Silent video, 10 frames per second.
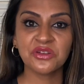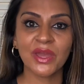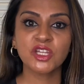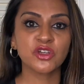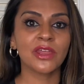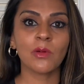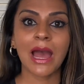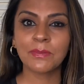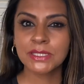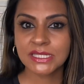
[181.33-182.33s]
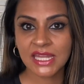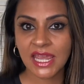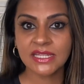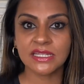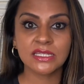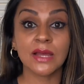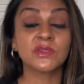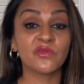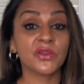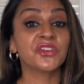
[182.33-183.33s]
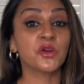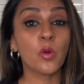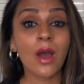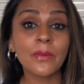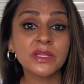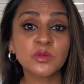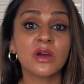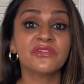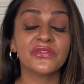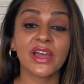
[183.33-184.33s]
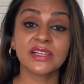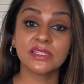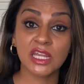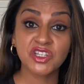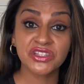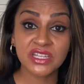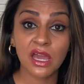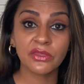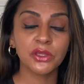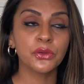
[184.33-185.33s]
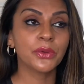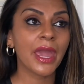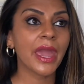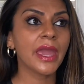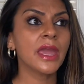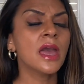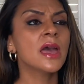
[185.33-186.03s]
to make sure they were up to date in terms of what the requirements were for vaccinations here in the UK.